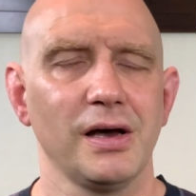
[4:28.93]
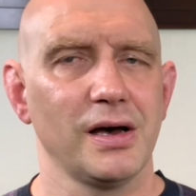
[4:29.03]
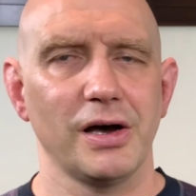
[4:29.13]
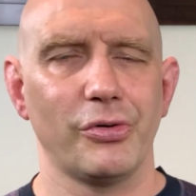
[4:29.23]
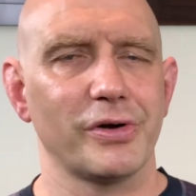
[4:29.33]

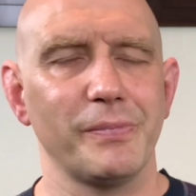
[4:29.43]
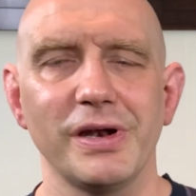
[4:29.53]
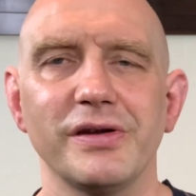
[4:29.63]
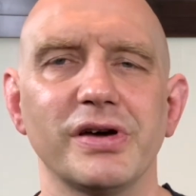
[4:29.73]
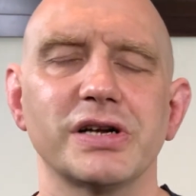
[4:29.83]
I would have been
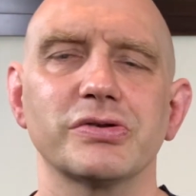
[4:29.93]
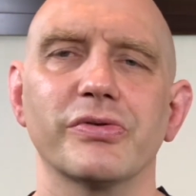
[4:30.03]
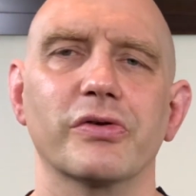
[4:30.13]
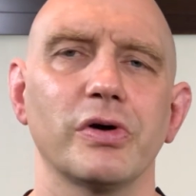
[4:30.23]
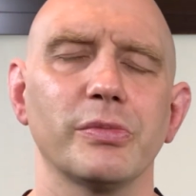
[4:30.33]
in touch with
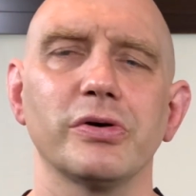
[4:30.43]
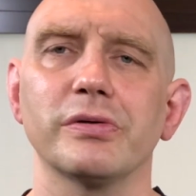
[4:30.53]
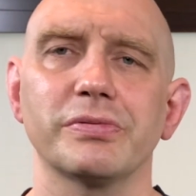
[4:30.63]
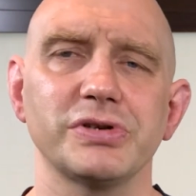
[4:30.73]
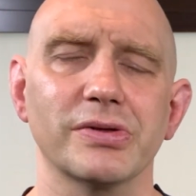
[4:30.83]
the
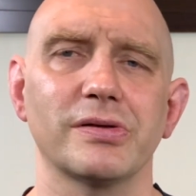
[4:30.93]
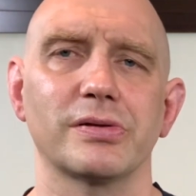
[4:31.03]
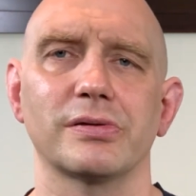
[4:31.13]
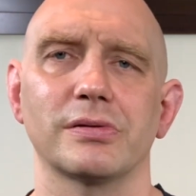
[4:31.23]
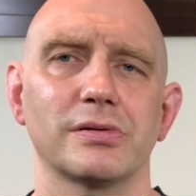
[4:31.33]
criminal
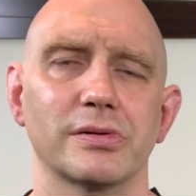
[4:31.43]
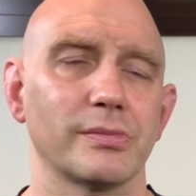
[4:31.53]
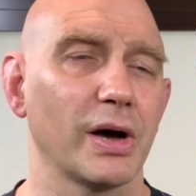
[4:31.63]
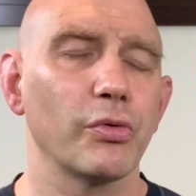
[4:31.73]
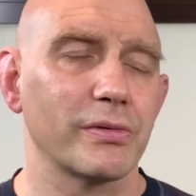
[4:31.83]
justice system.
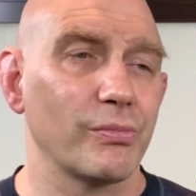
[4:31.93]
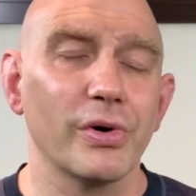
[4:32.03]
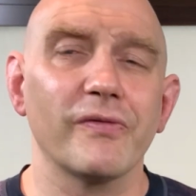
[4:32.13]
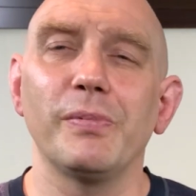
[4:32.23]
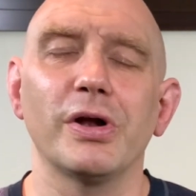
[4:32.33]
I
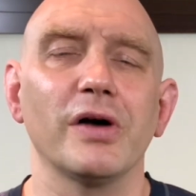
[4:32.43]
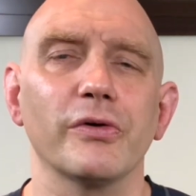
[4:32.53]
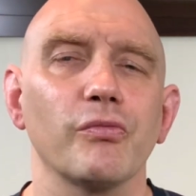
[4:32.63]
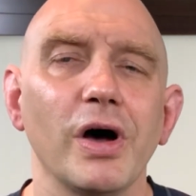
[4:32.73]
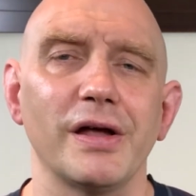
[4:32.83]
would have been on the
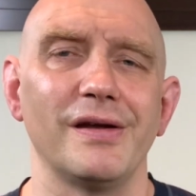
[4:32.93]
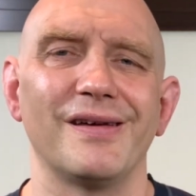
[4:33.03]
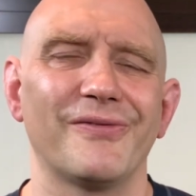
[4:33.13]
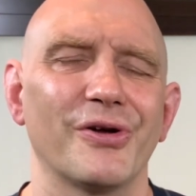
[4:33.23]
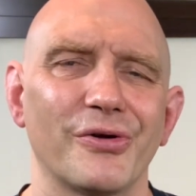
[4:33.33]

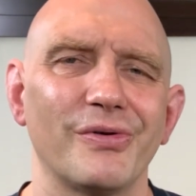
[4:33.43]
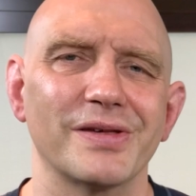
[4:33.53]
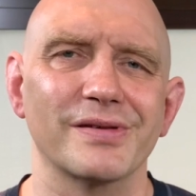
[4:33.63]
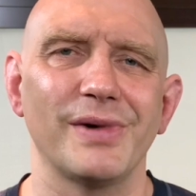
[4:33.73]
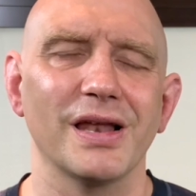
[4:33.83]
run for the
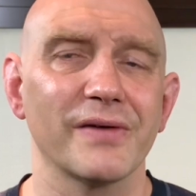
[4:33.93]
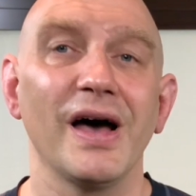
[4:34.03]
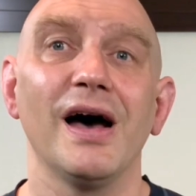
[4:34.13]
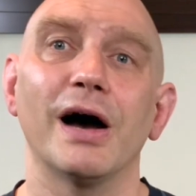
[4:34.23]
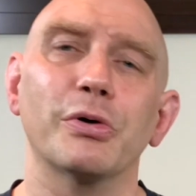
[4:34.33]
rest of my life.
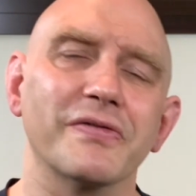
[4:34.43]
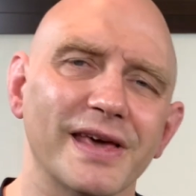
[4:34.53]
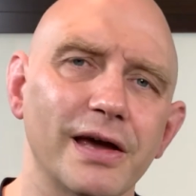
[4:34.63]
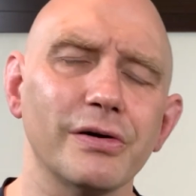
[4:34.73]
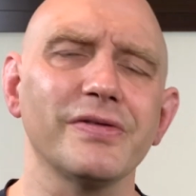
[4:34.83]
I would have
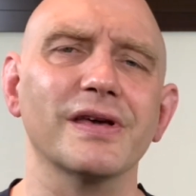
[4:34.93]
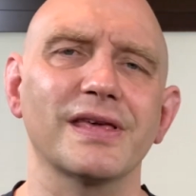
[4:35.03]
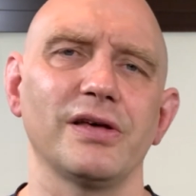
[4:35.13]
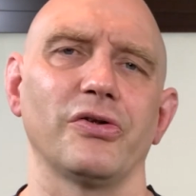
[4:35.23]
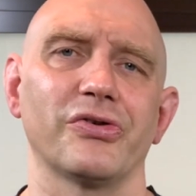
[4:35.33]
carried the
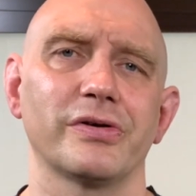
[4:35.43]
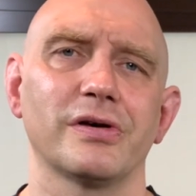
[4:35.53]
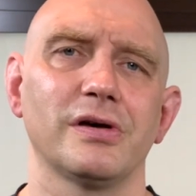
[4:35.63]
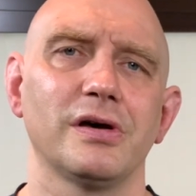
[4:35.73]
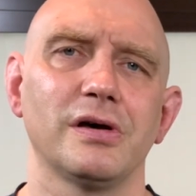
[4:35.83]
guilt
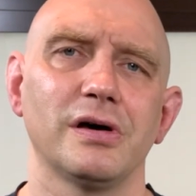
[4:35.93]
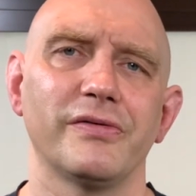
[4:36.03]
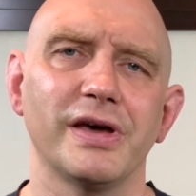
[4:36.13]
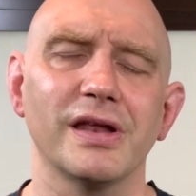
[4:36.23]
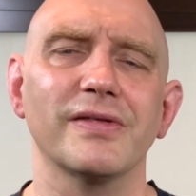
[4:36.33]
of
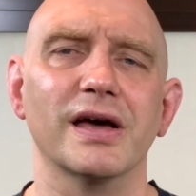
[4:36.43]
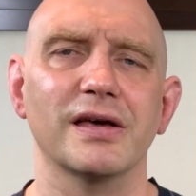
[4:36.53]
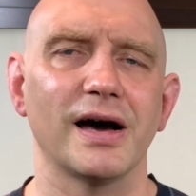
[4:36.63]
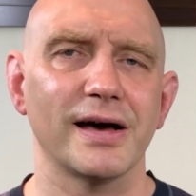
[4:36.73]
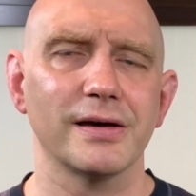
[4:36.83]
hitting that
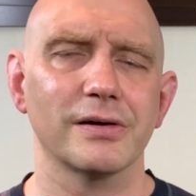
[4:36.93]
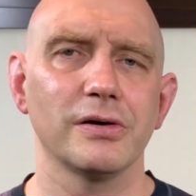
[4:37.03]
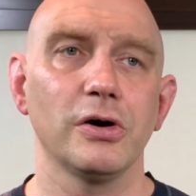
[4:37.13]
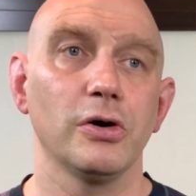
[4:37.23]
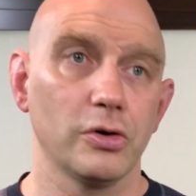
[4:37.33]
guy
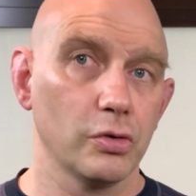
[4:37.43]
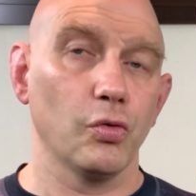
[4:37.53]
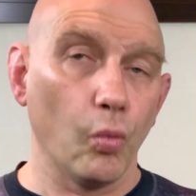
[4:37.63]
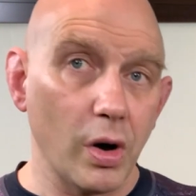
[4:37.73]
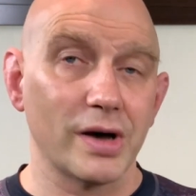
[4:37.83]
who
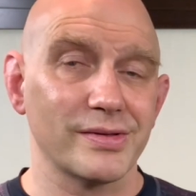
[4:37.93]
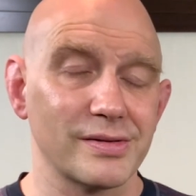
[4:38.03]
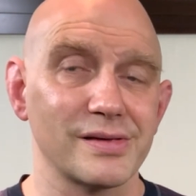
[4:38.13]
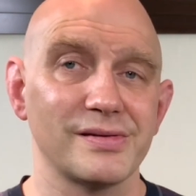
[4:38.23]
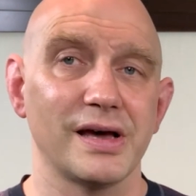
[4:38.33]
was, as
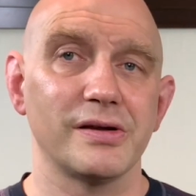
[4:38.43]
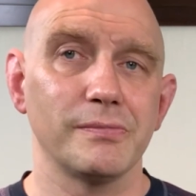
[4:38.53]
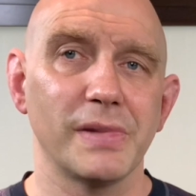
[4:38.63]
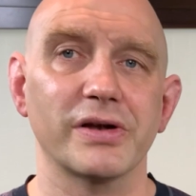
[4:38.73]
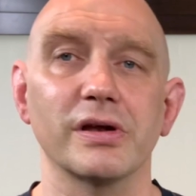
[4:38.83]
I said,
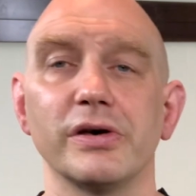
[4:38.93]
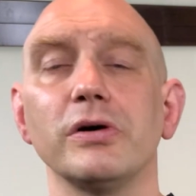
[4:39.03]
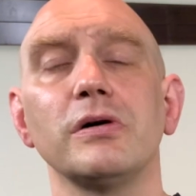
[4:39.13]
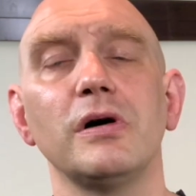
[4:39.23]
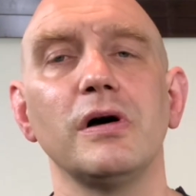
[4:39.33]
mentally
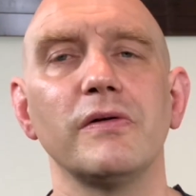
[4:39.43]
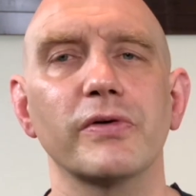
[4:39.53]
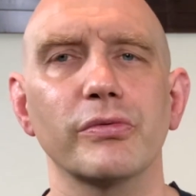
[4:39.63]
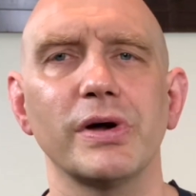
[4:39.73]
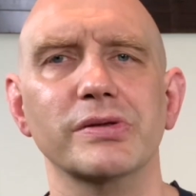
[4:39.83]
ill for
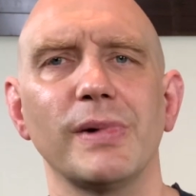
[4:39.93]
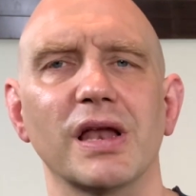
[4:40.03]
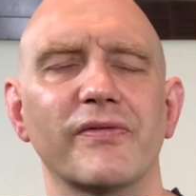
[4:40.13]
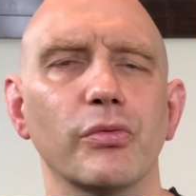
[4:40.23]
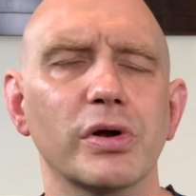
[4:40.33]
the rest of my
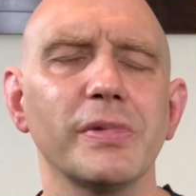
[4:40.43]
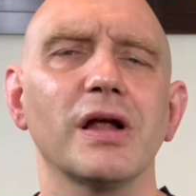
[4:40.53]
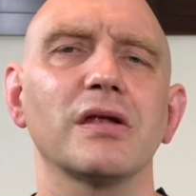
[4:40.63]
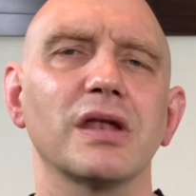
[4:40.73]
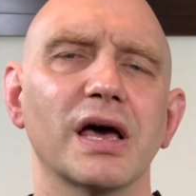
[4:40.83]
life. It would have been a
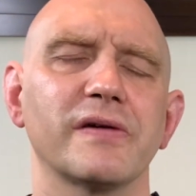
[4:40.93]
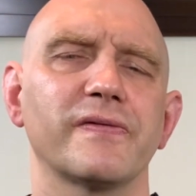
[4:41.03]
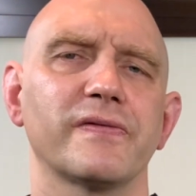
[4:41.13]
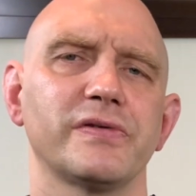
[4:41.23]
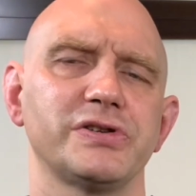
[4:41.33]

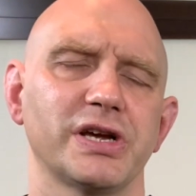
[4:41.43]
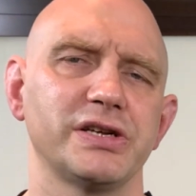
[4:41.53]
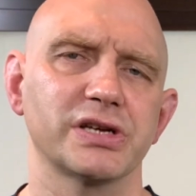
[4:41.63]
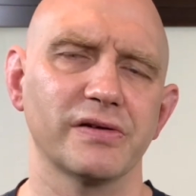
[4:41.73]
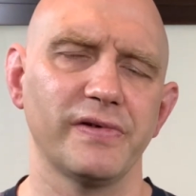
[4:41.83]

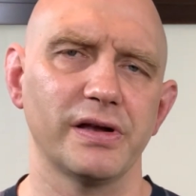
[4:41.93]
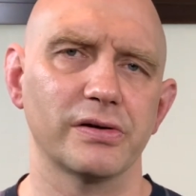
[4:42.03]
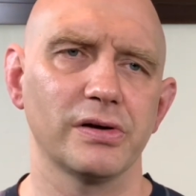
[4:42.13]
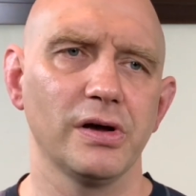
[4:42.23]
life-changing event.